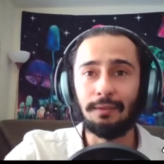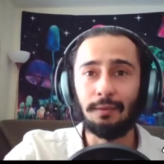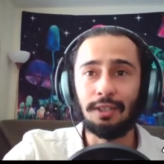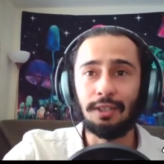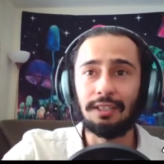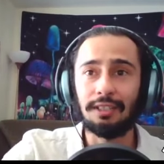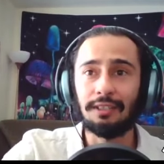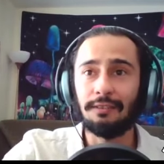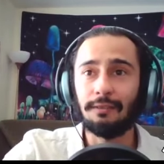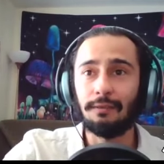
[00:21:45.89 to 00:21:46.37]

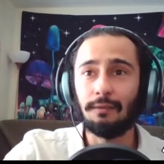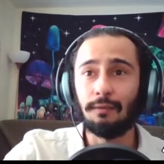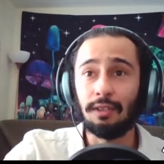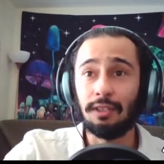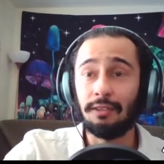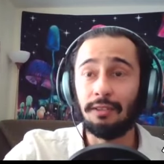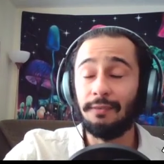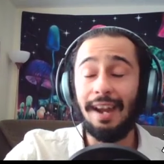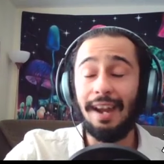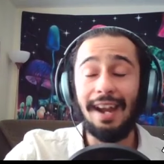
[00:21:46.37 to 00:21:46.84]
which is
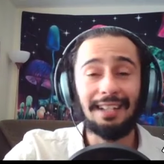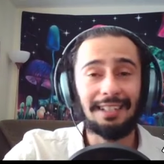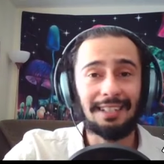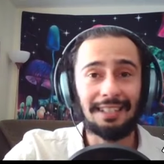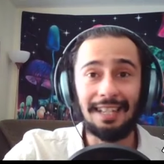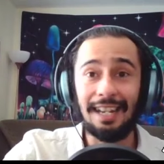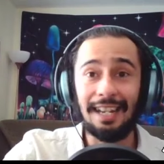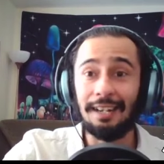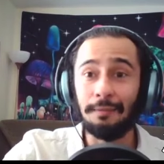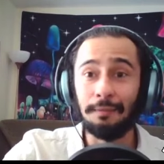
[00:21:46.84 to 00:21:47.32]
which
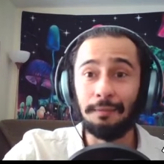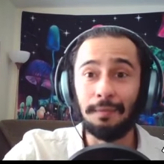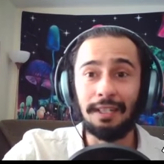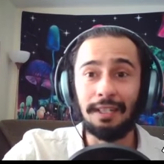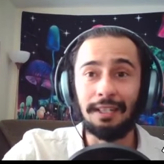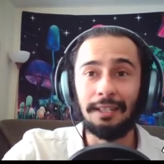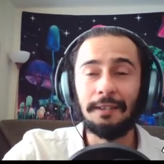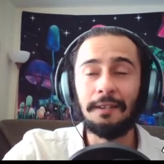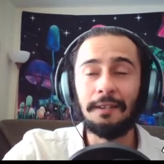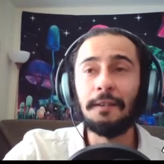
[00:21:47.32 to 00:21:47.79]
fascinated
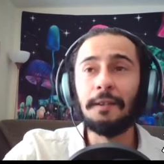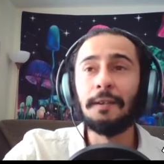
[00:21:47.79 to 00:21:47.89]
me.